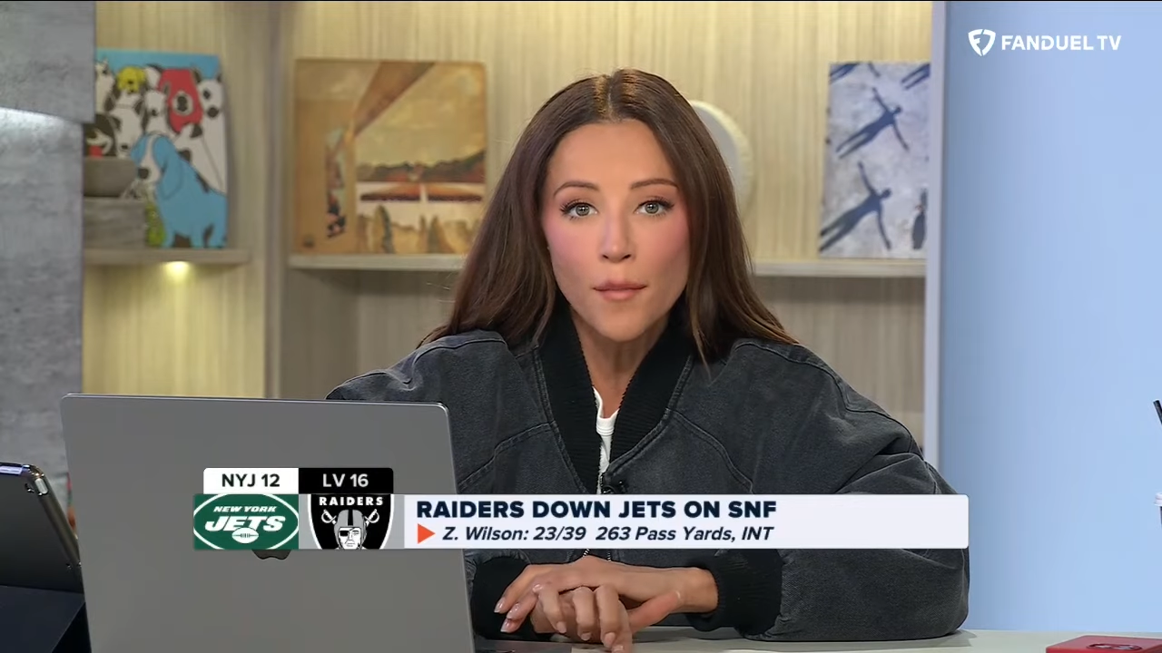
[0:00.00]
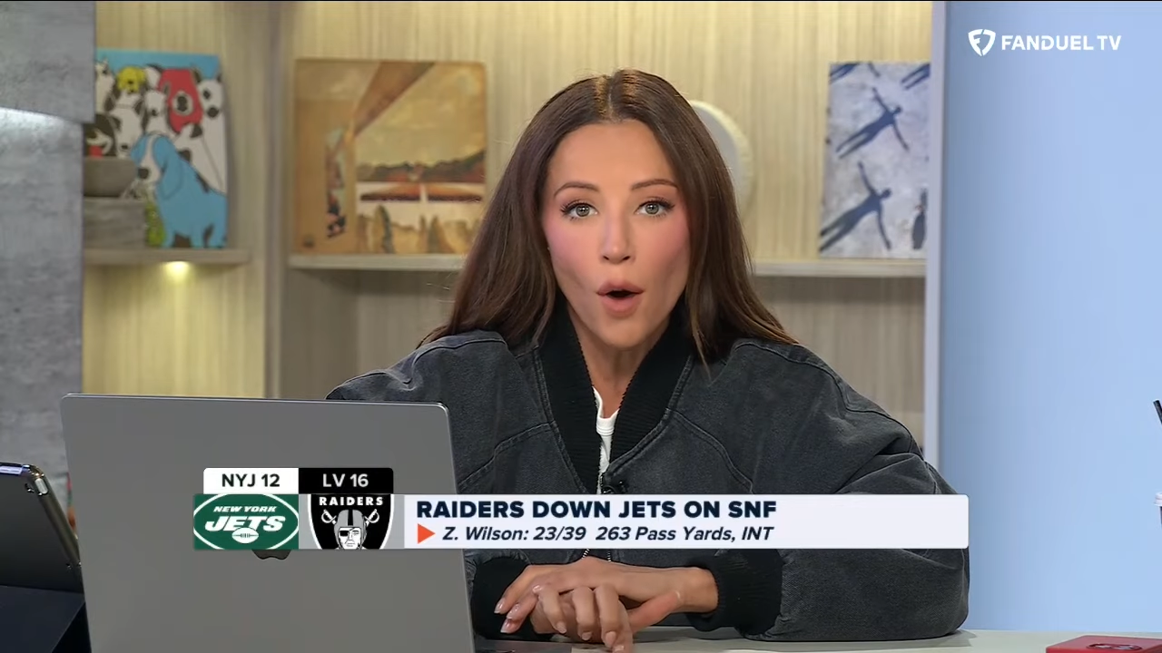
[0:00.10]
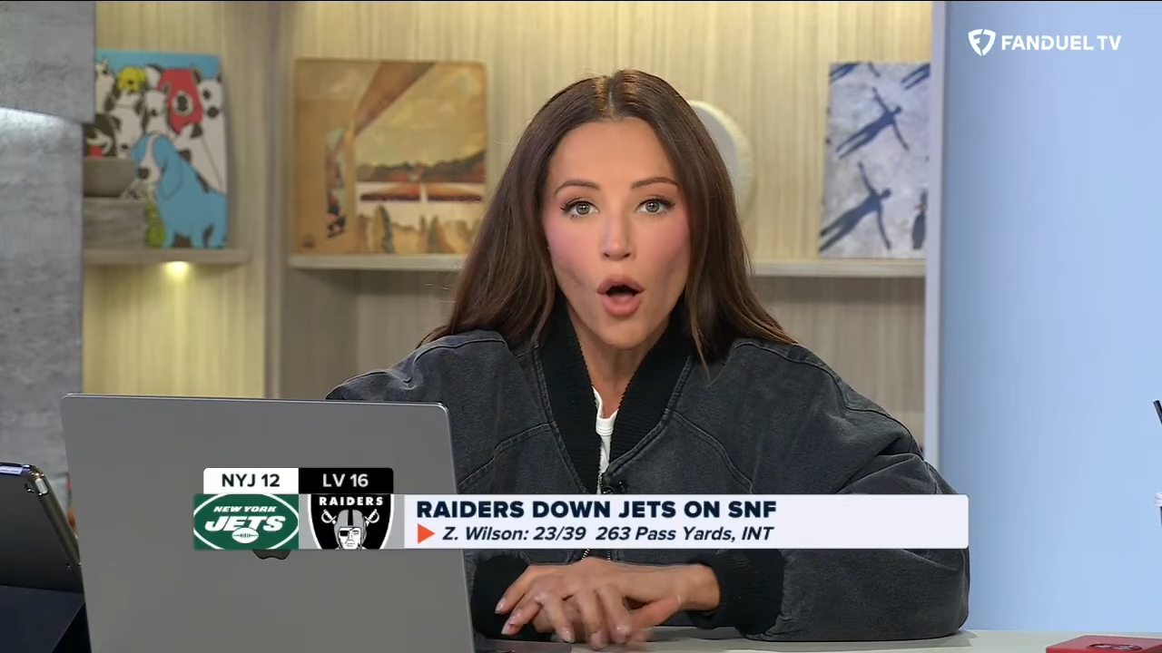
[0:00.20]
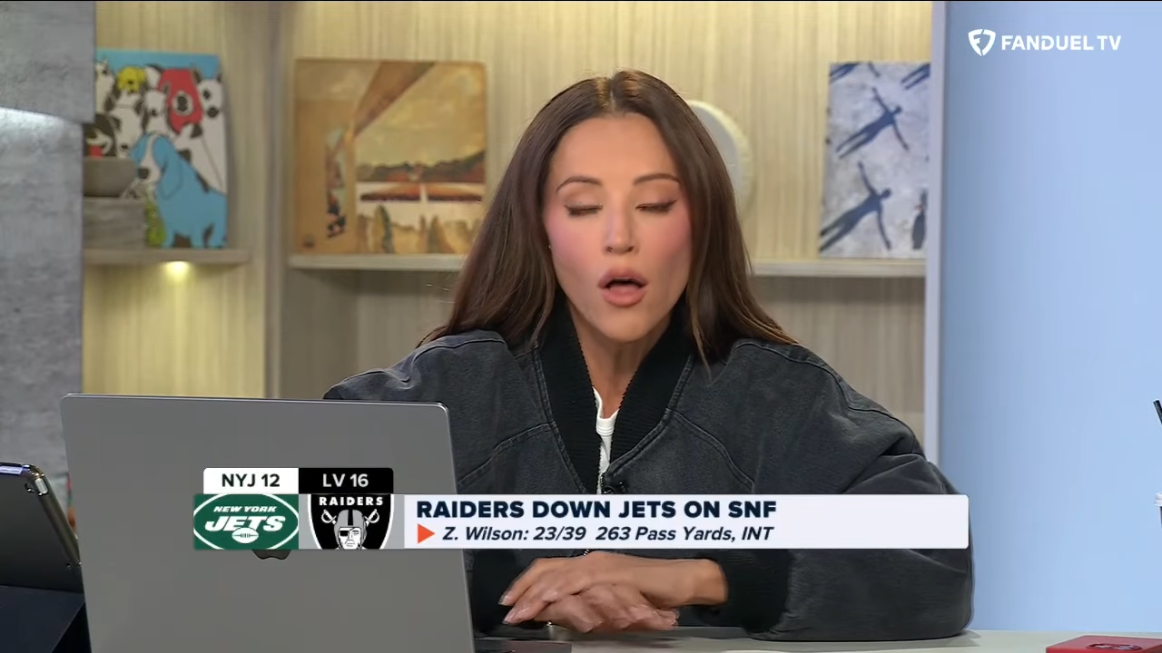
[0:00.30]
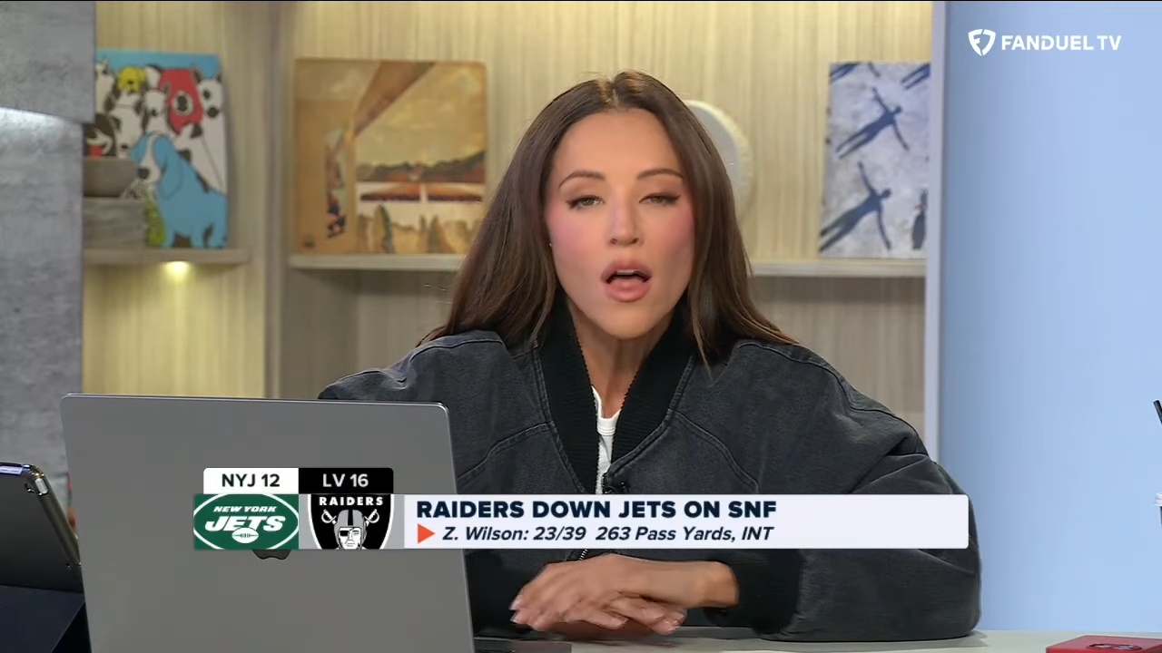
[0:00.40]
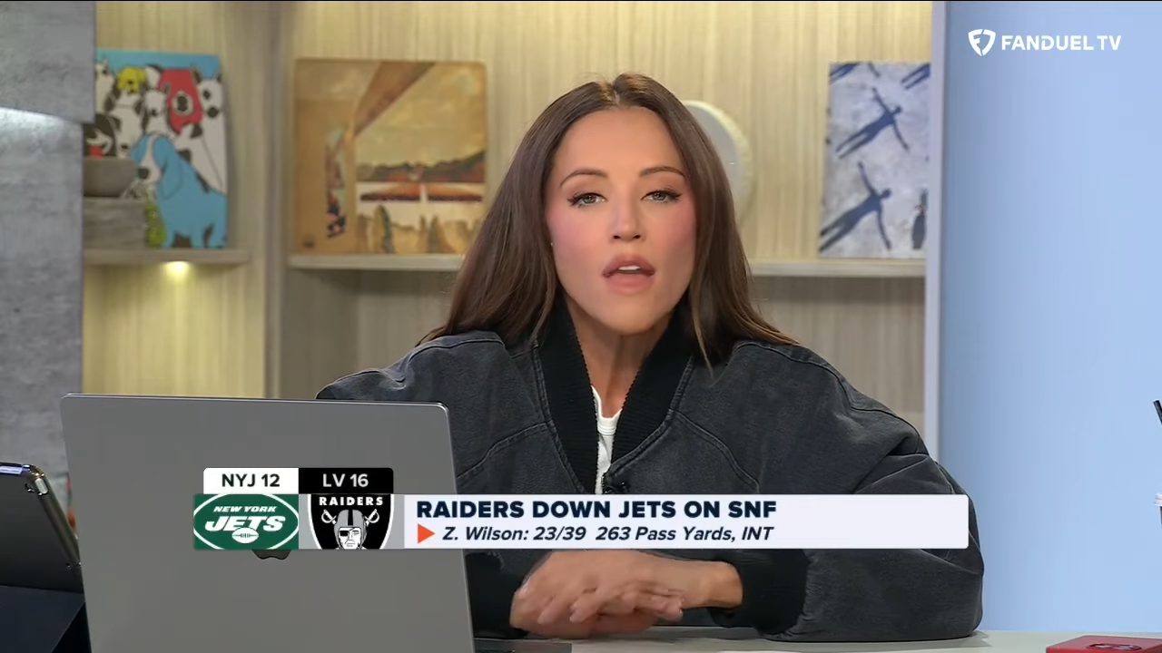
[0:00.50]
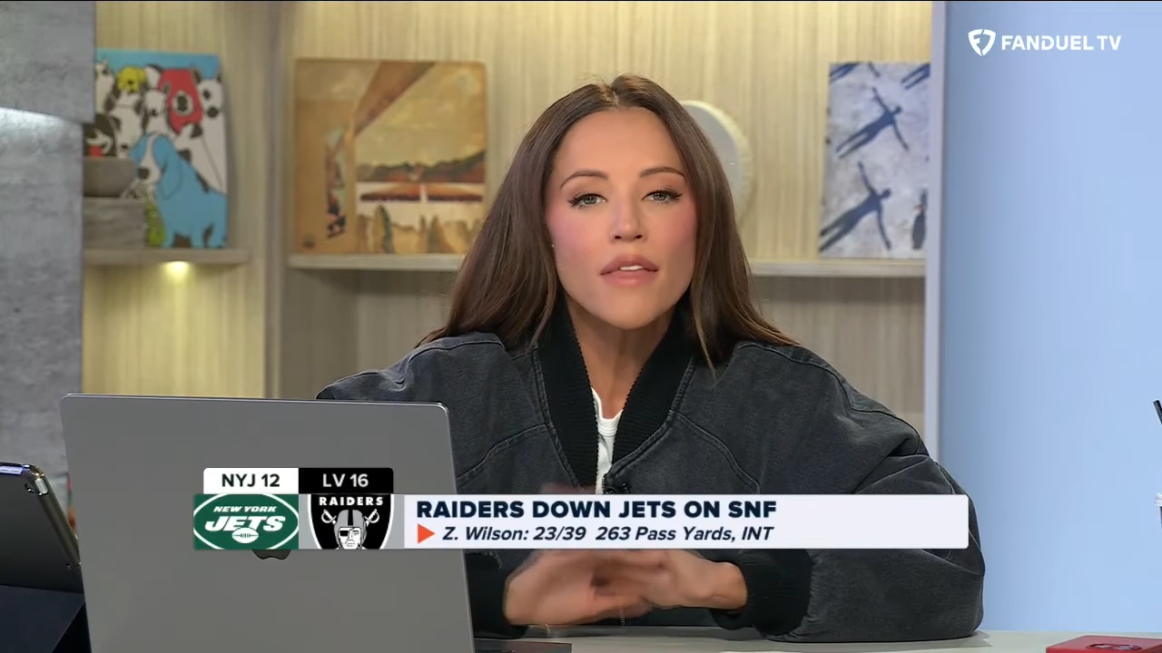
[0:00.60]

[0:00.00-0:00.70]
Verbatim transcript: the ball.